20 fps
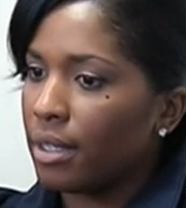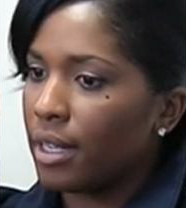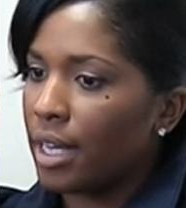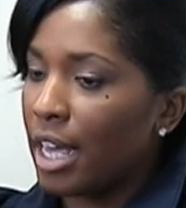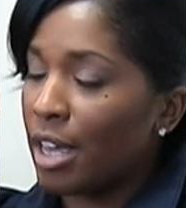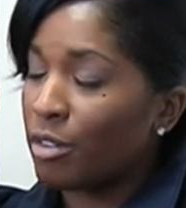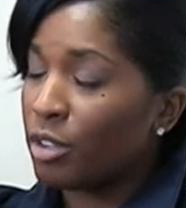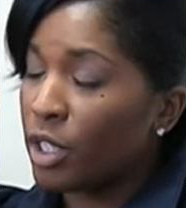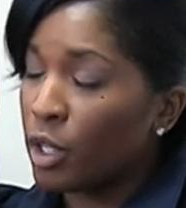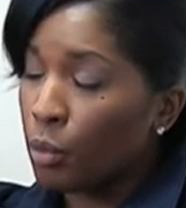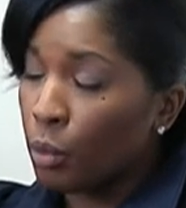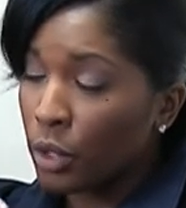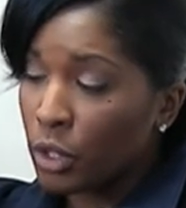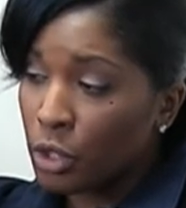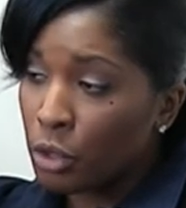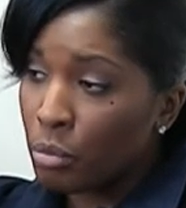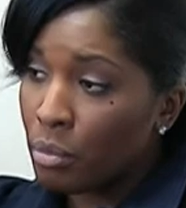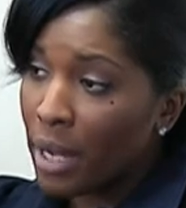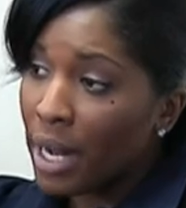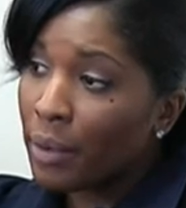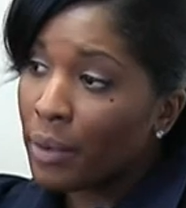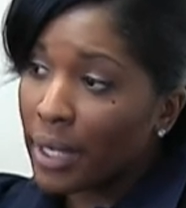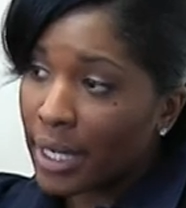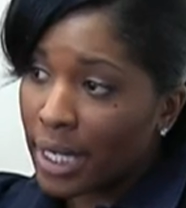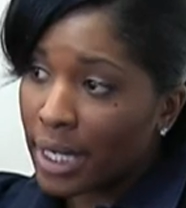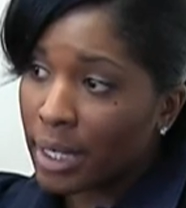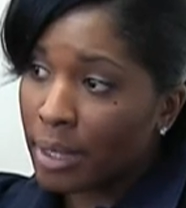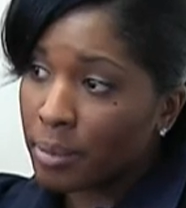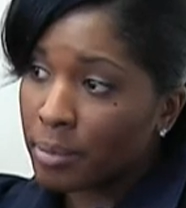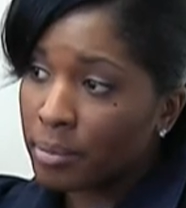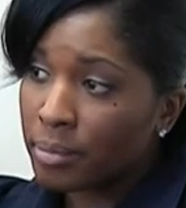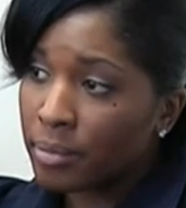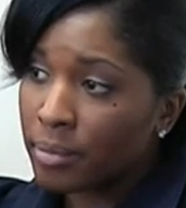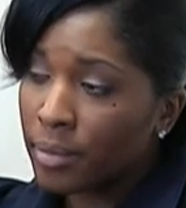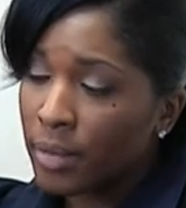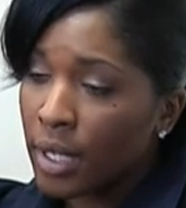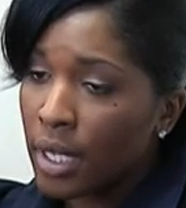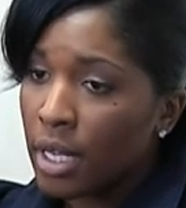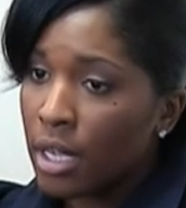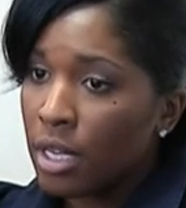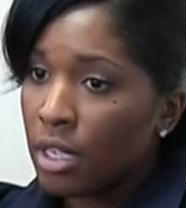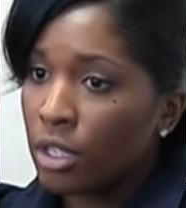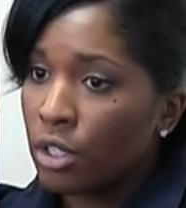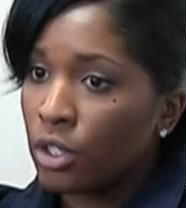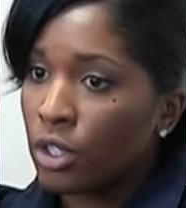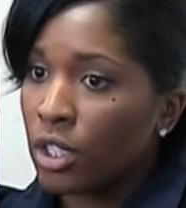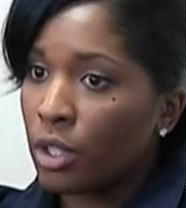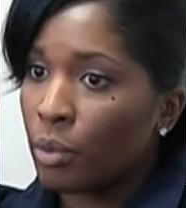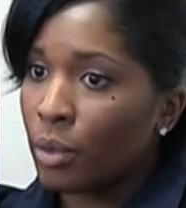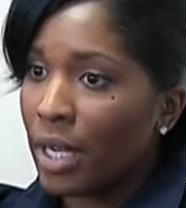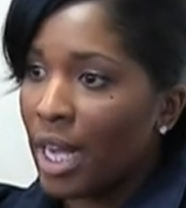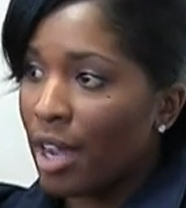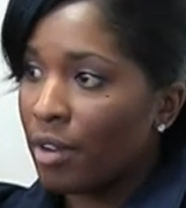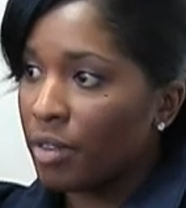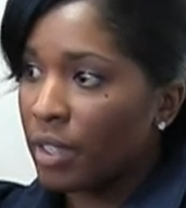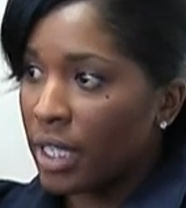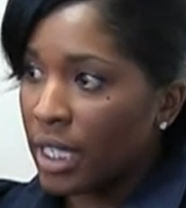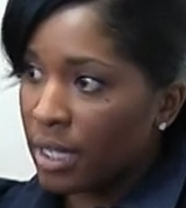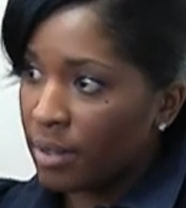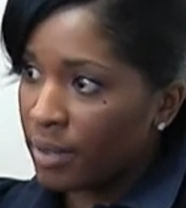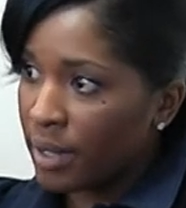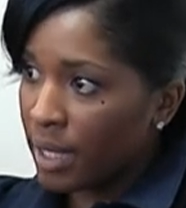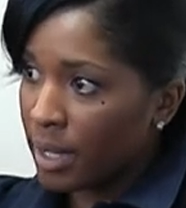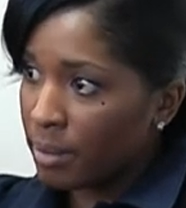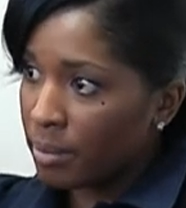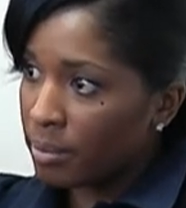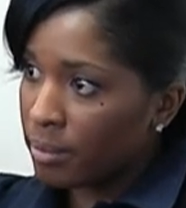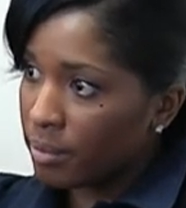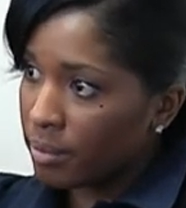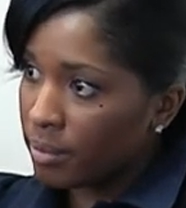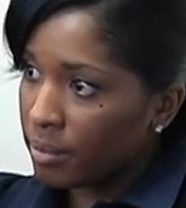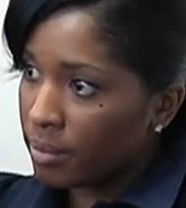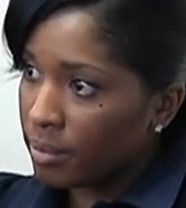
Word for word: if she were to marry him she would have to give up